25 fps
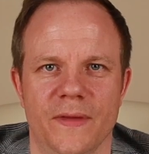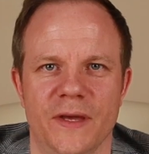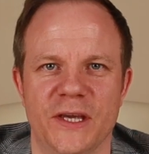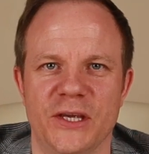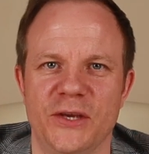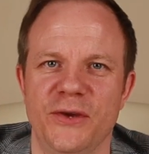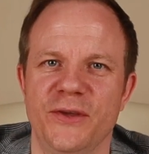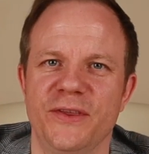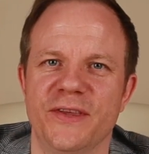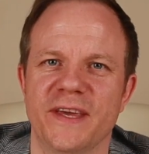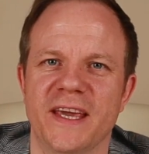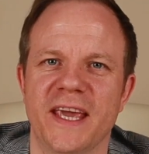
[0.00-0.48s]
Are
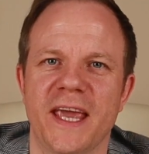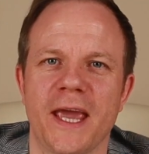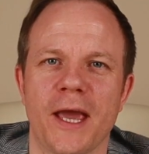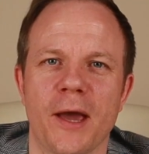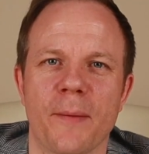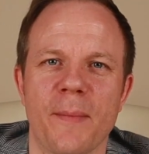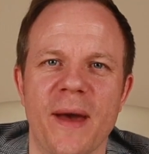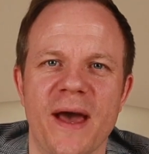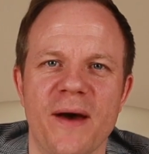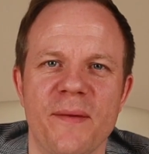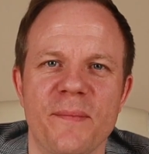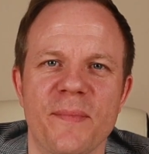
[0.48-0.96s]
you thinking
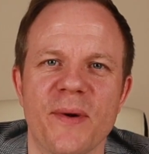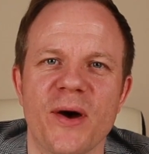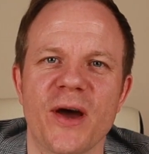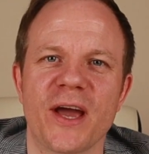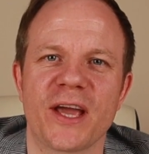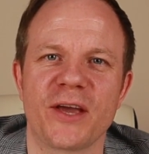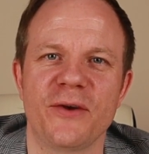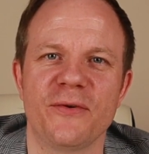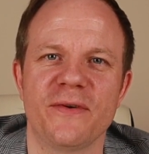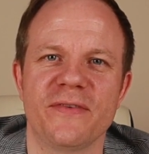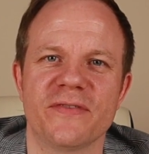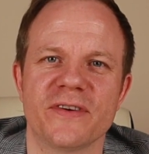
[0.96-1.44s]
about
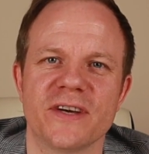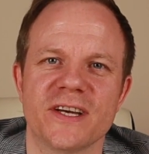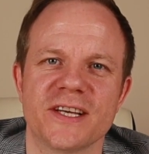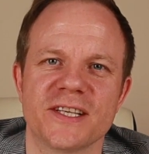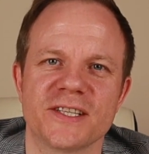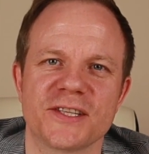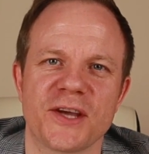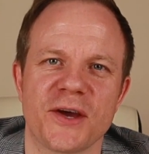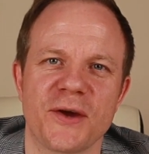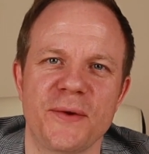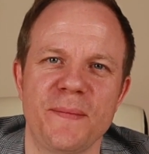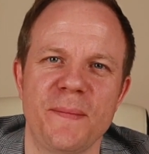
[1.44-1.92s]
buying your
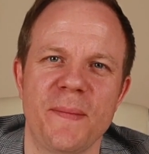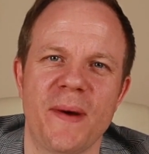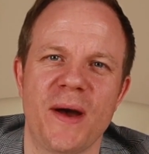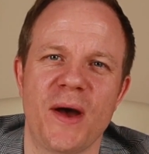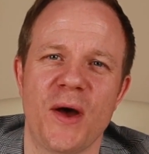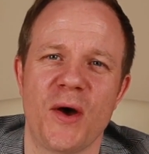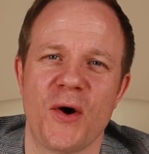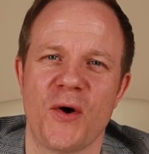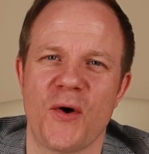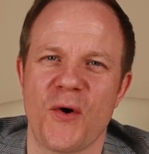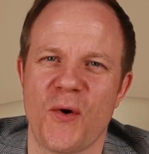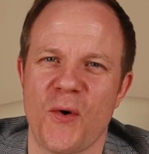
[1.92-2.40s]
first home?
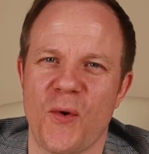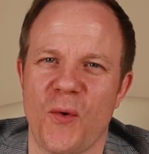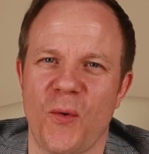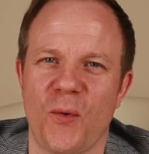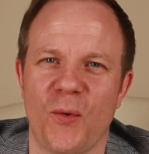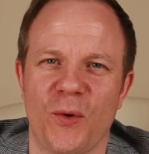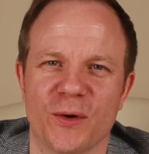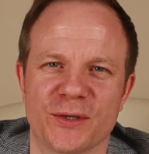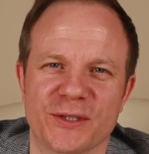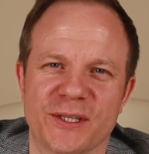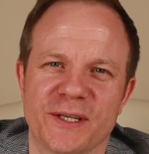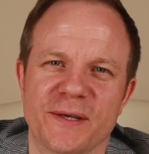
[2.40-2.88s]

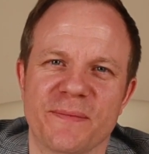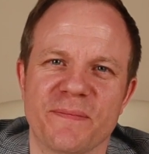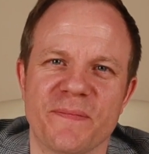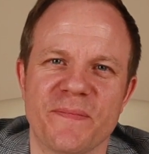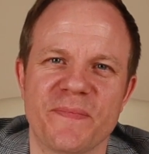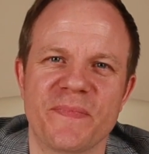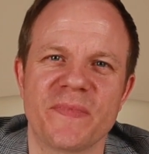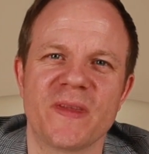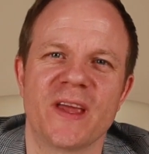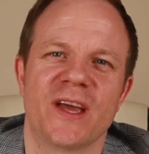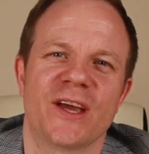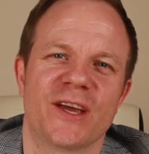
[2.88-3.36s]
Awesome,
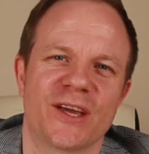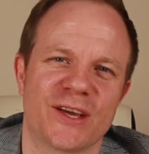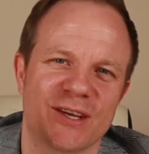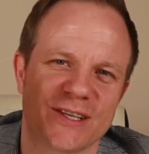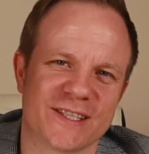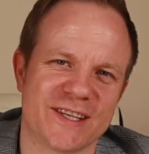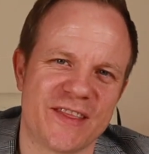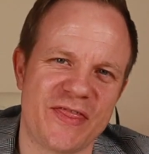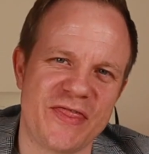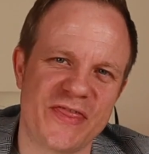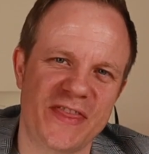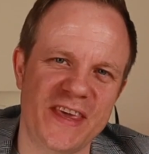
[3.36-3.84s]

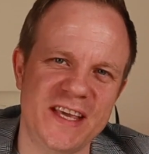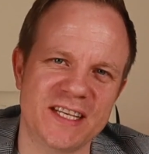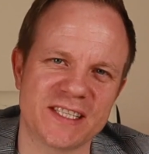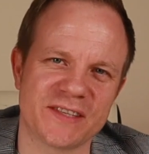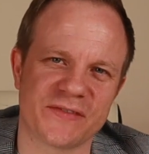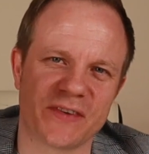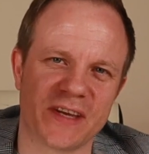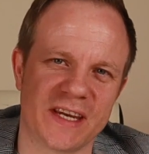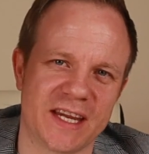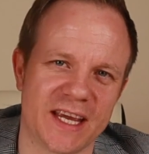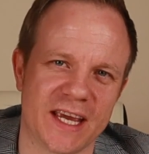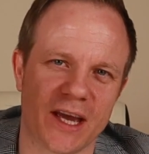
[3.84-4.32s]
because in this
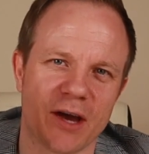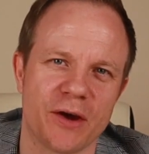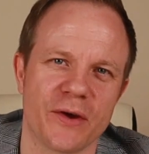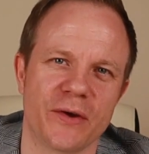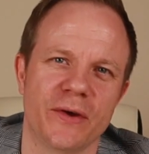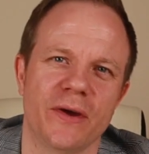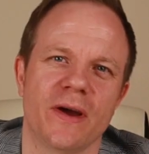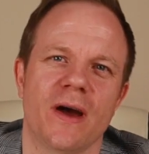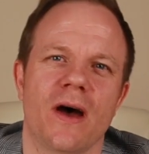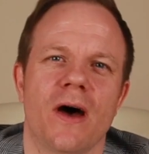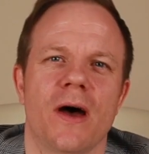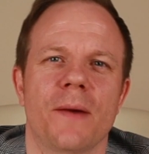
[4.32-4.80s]

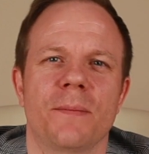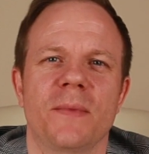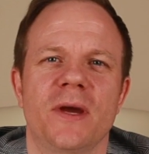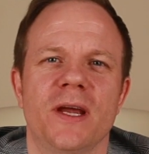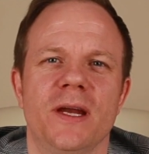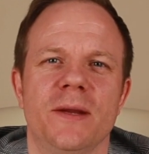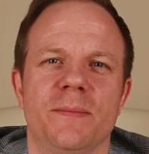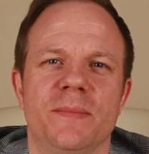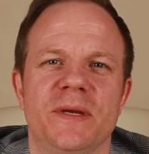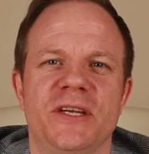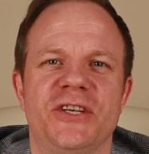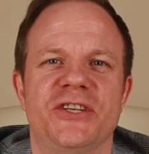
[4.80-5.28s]
video I'm
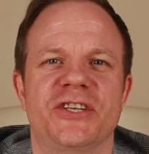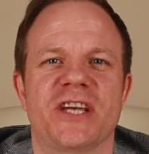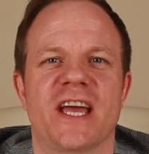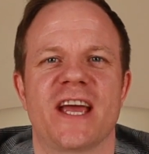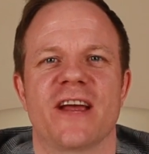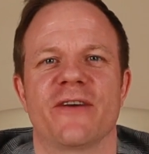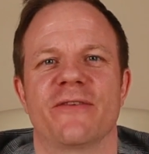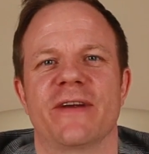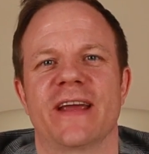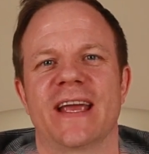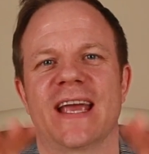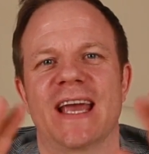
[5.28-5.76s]
going to be
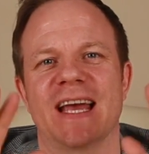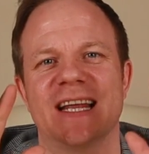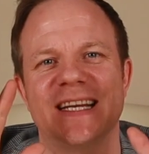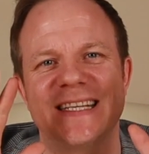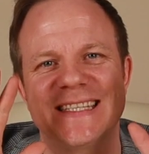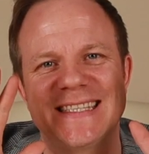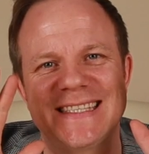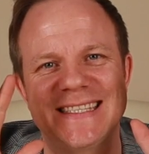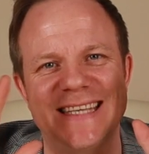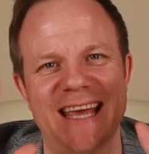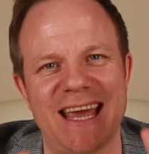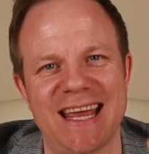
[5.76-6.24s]
sharing
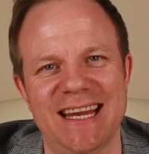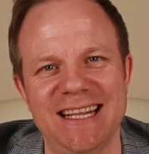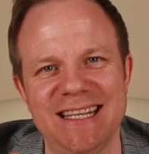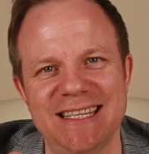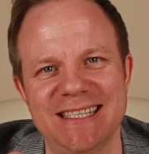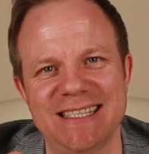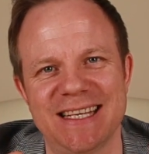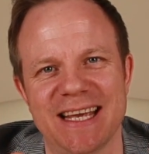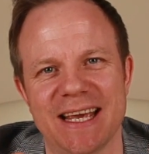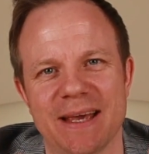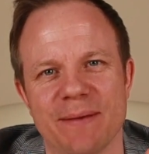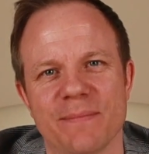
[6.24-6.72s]
10
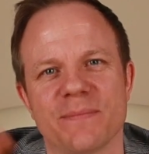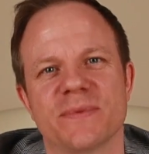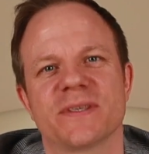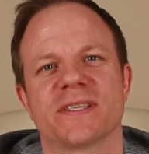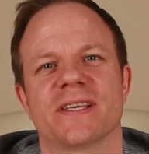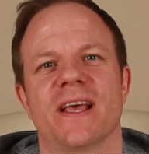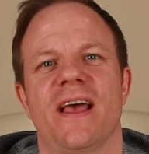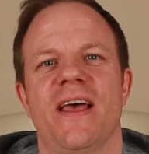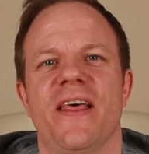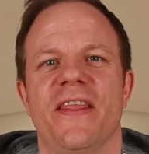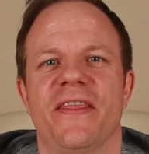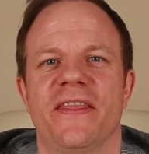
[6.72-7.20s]

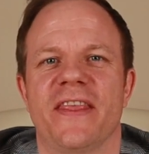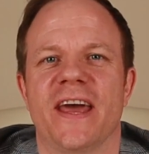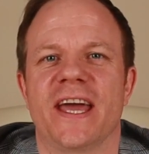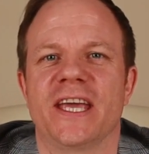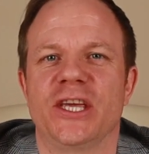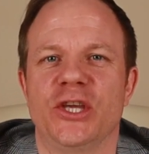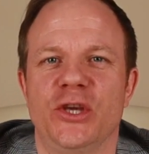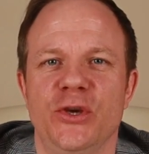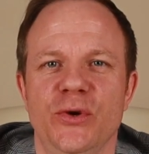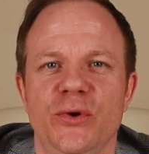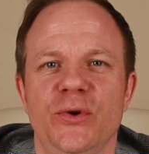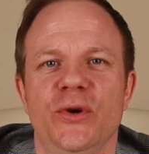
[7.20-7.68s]
tips
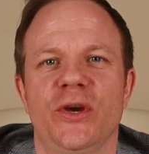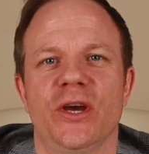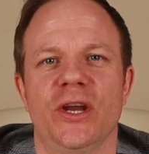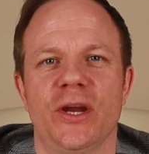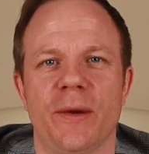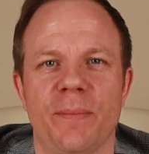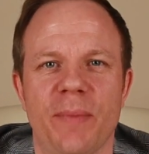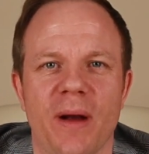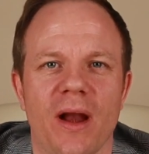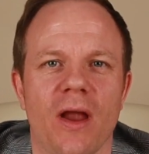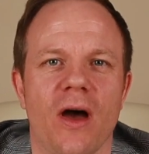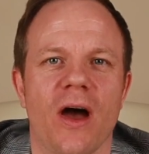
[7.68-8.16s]
that you can
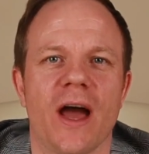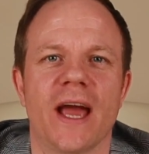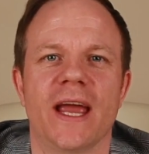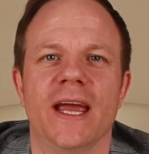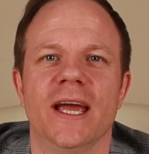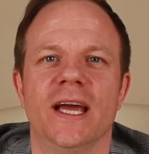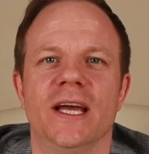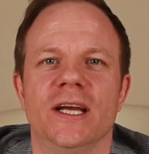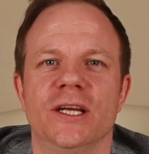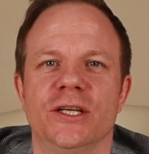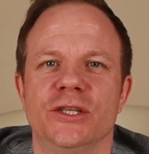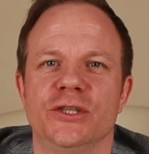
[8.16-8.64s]
apply
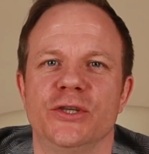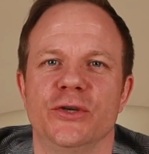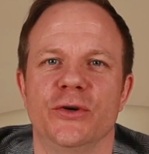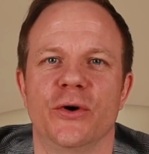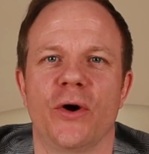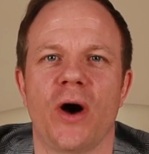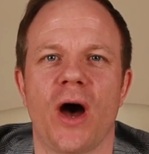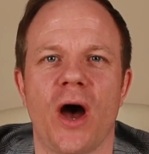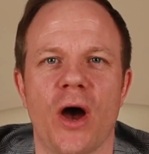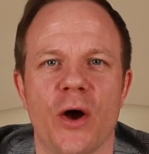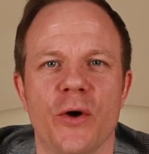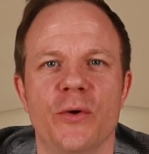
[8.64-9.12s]
to
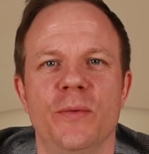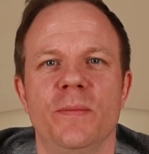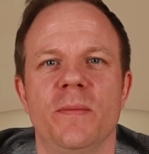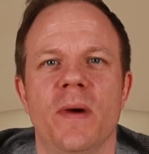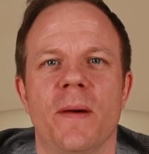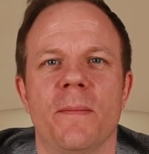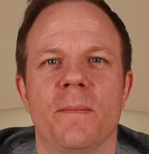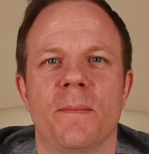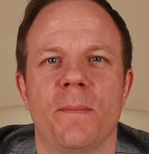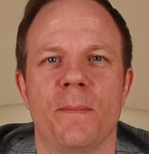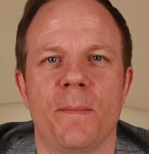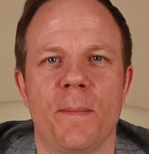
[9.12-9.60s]
your home
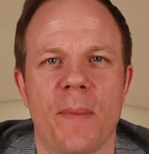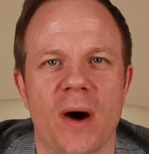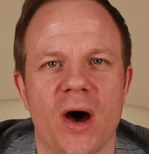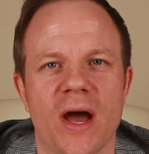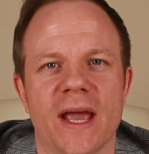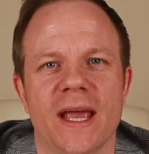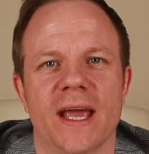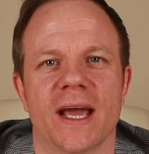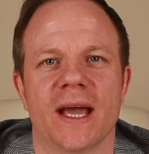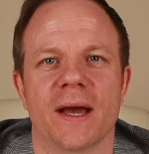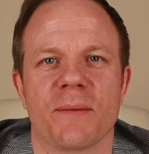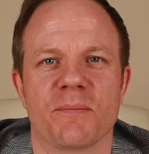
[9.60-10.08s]

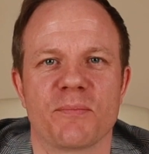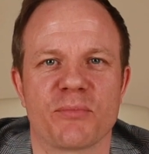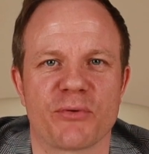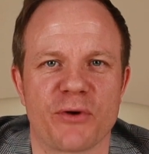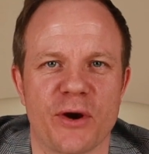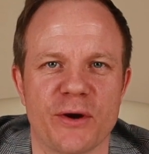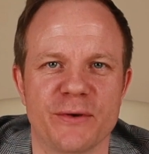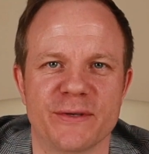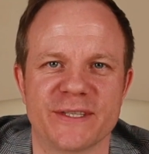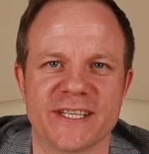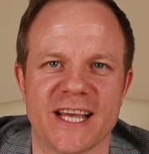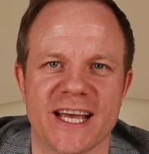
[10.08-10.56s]
buying
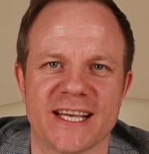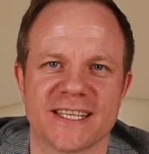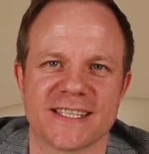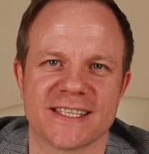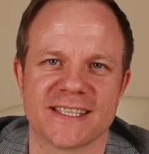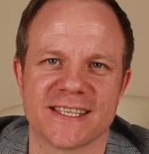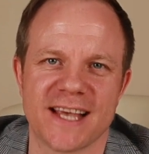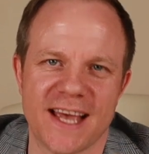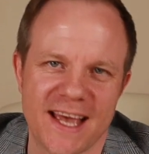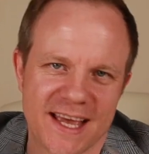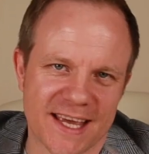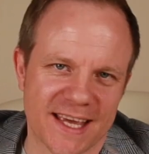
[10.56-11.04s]

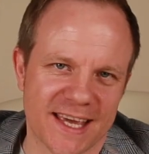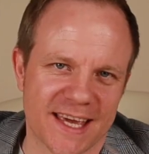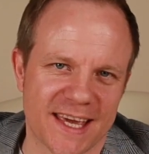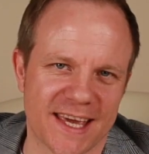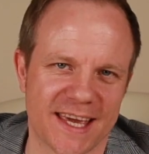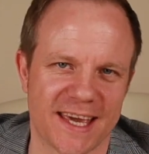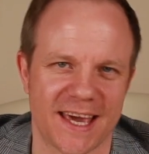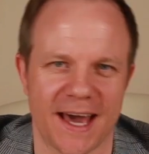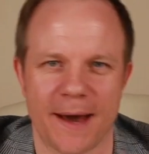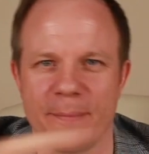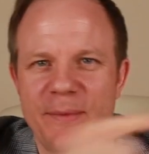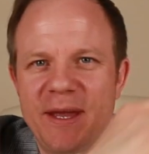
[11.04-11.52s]
process.
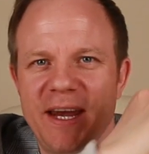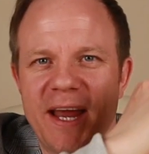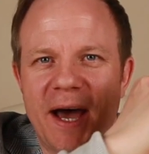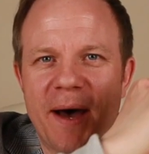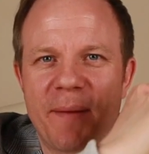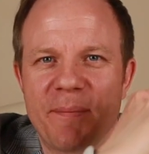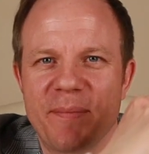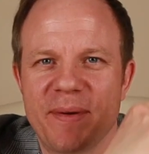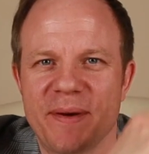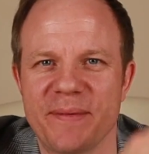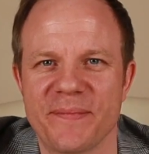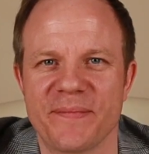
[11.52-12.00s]
Coming
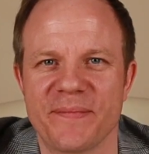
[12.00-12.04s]
up.